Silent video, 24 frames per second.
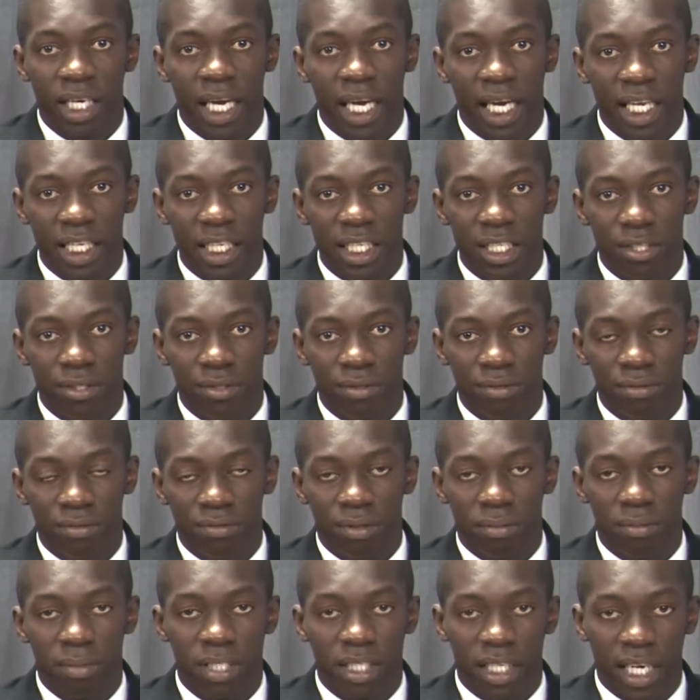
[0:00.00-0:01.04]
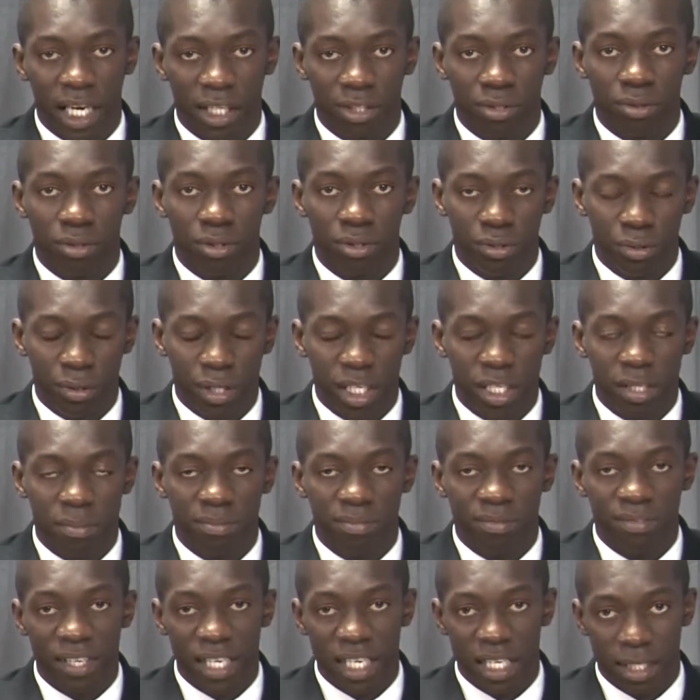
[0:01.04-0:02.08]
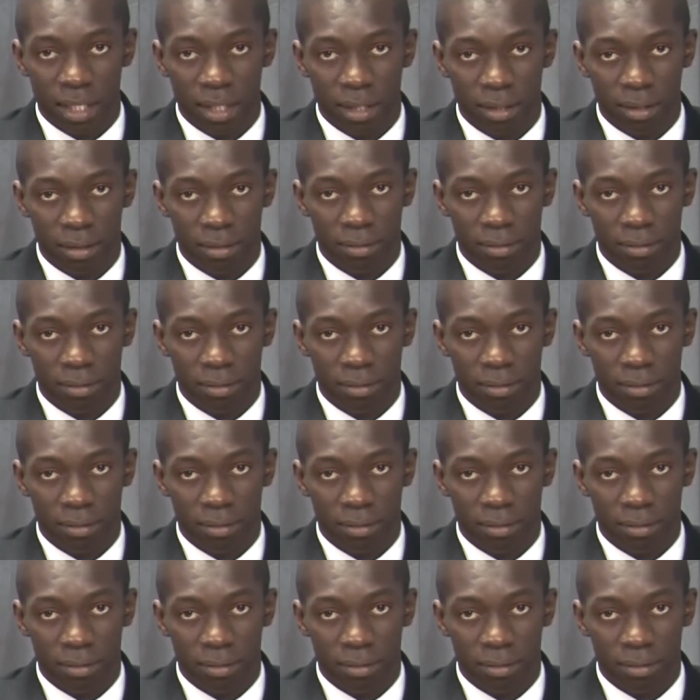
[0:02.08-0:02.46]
LEU from a natural uranium feed.